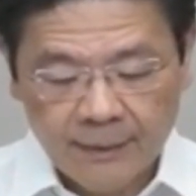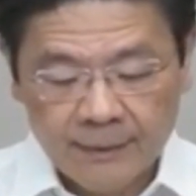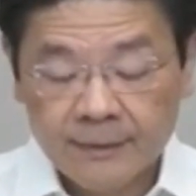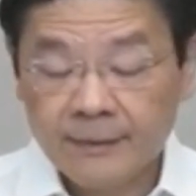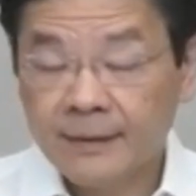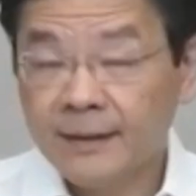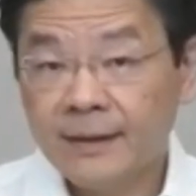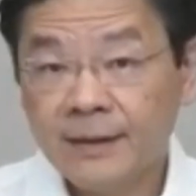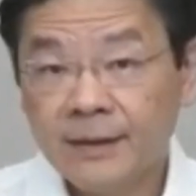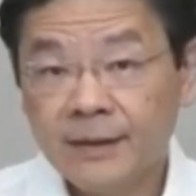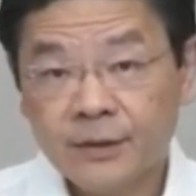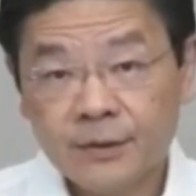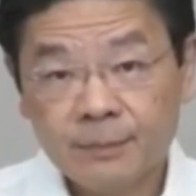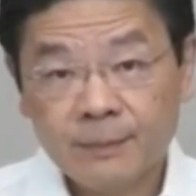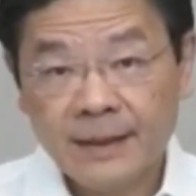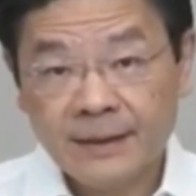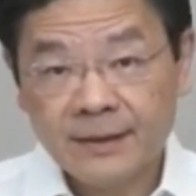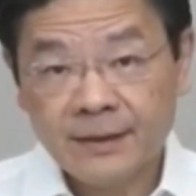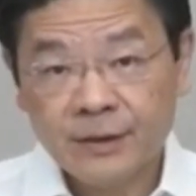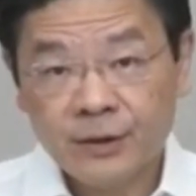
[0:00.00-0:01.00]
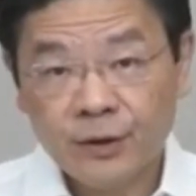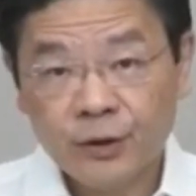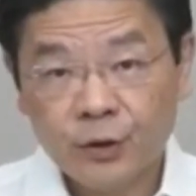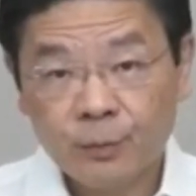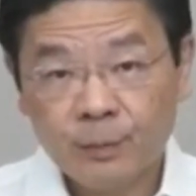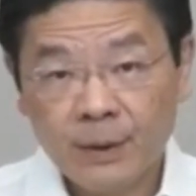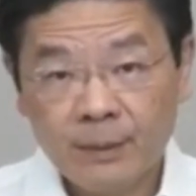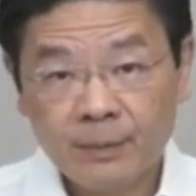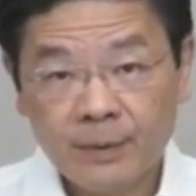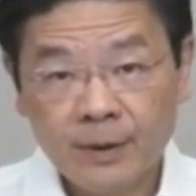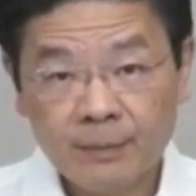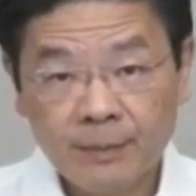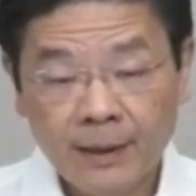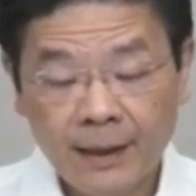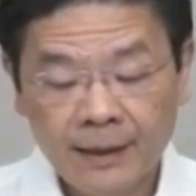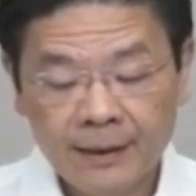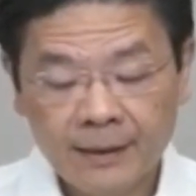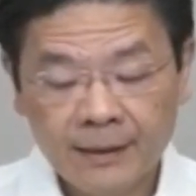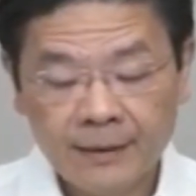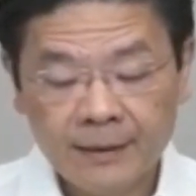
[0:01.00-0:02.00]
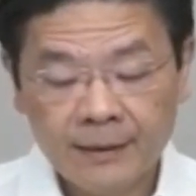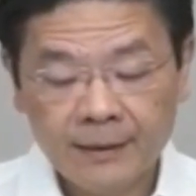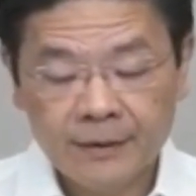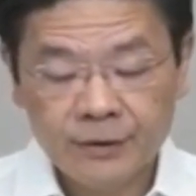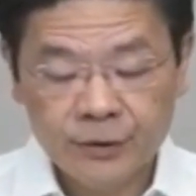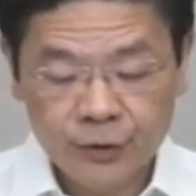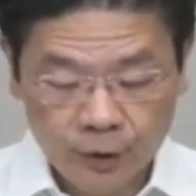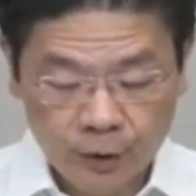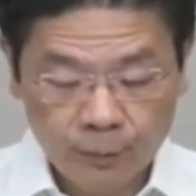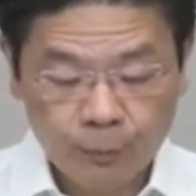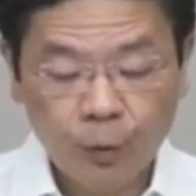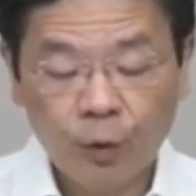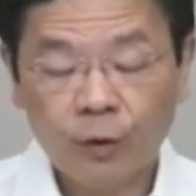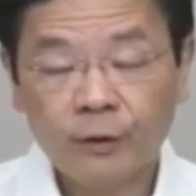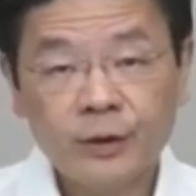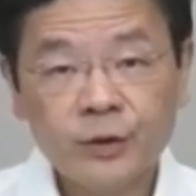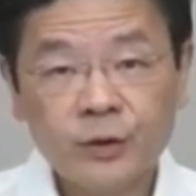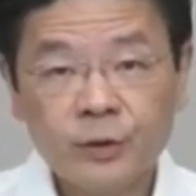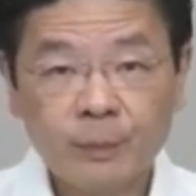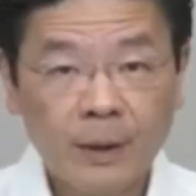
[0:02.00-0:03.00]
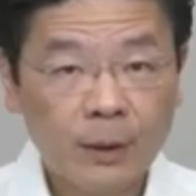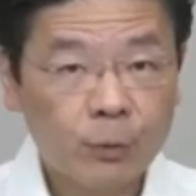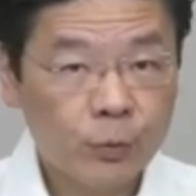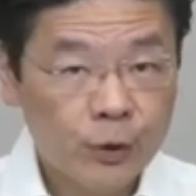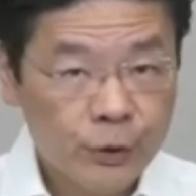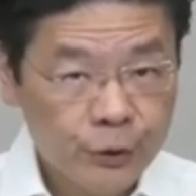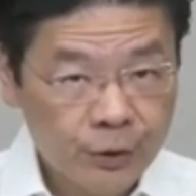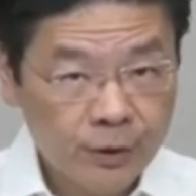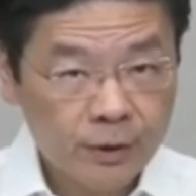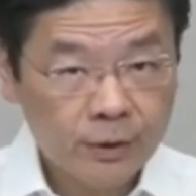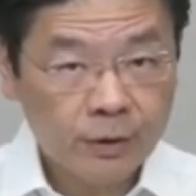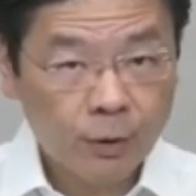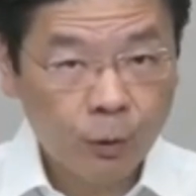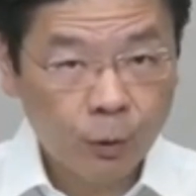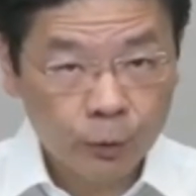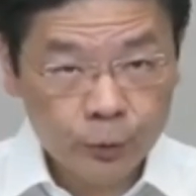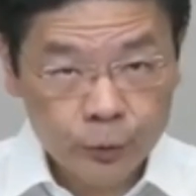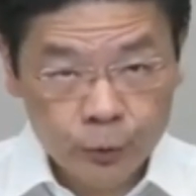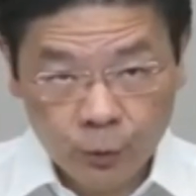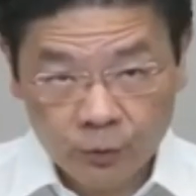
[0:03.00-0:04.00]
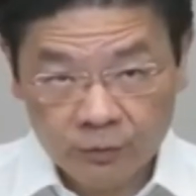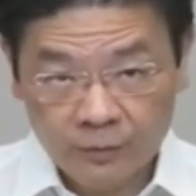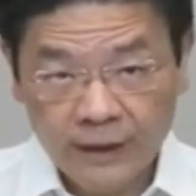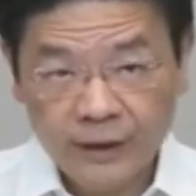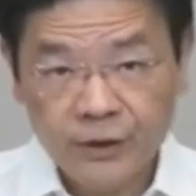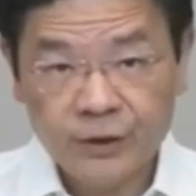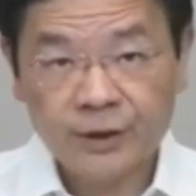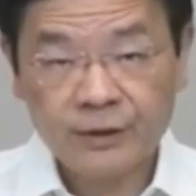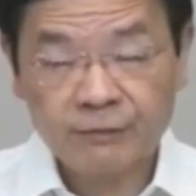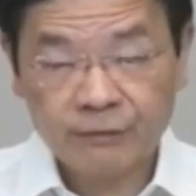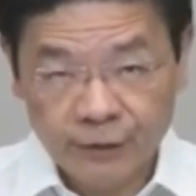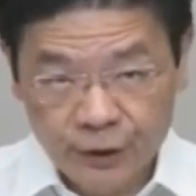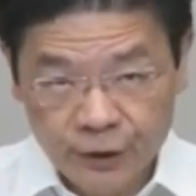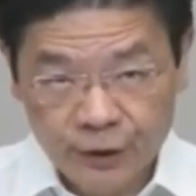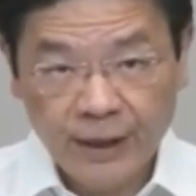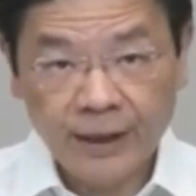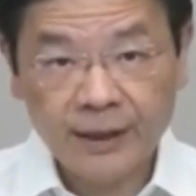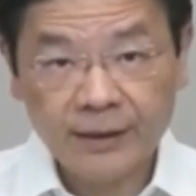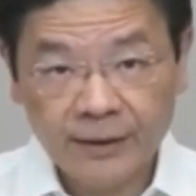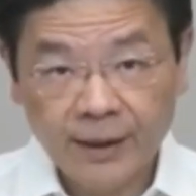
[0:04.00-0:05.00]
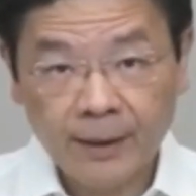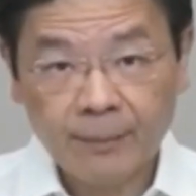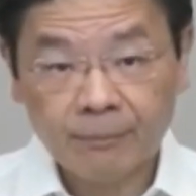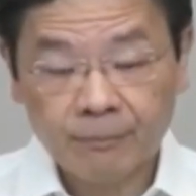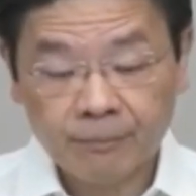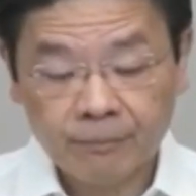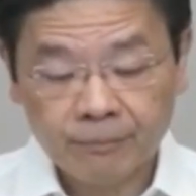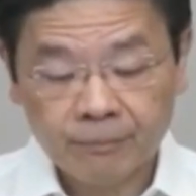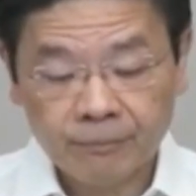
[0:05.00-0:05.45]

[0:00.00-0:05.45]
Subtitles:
These messages may be by Singaporeans, but we should also reject them.